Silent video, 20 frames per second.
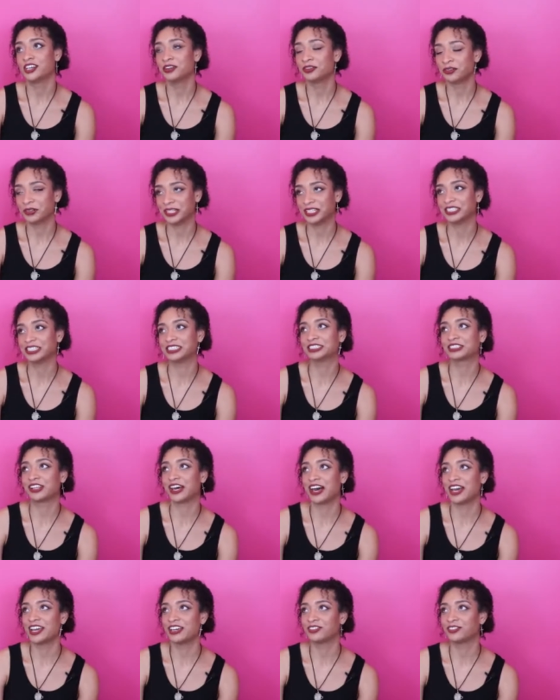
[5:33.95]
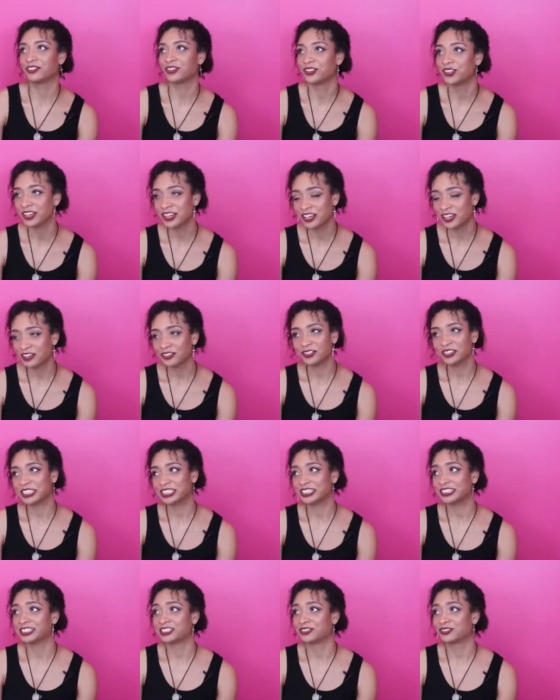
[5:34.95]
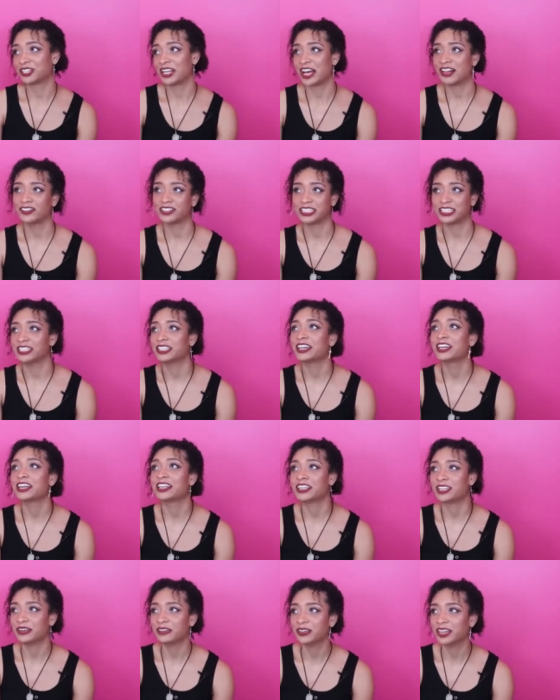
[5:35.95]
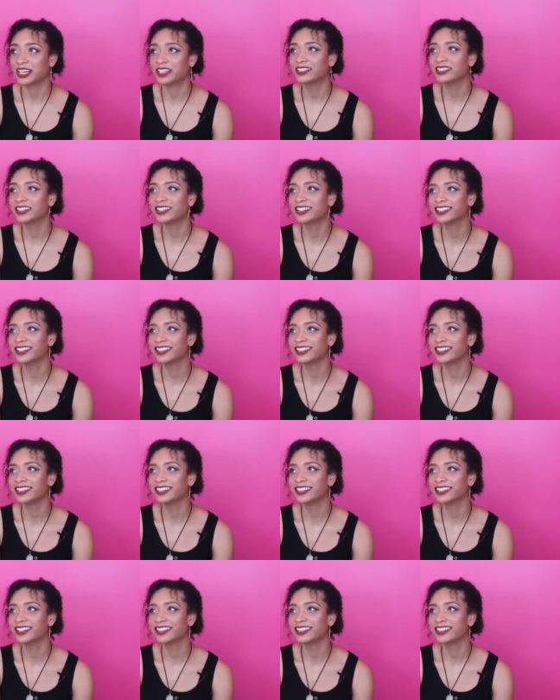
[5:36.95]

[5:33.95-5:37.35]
what is life? What is this reality that I live in?